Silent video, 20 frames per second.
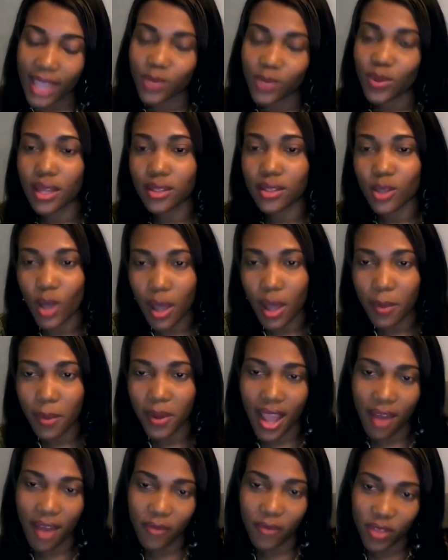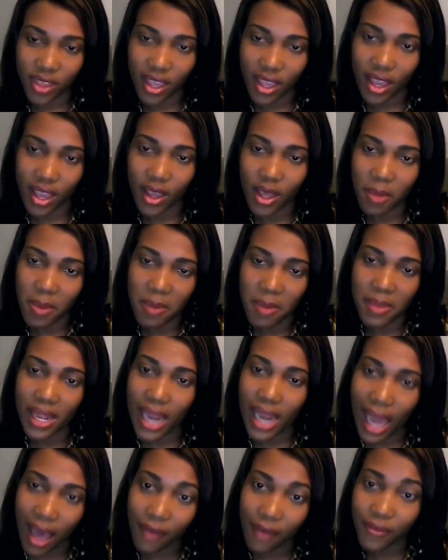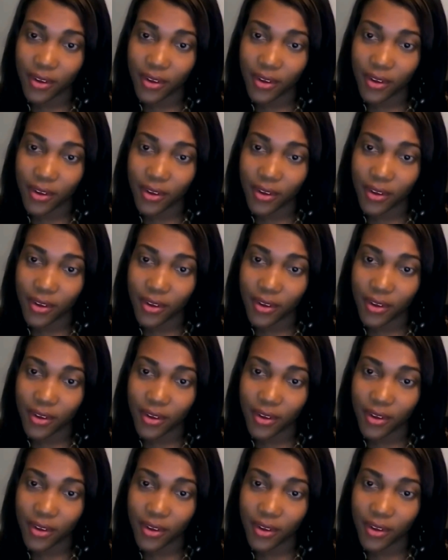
who can talk about everything, can make me laugh,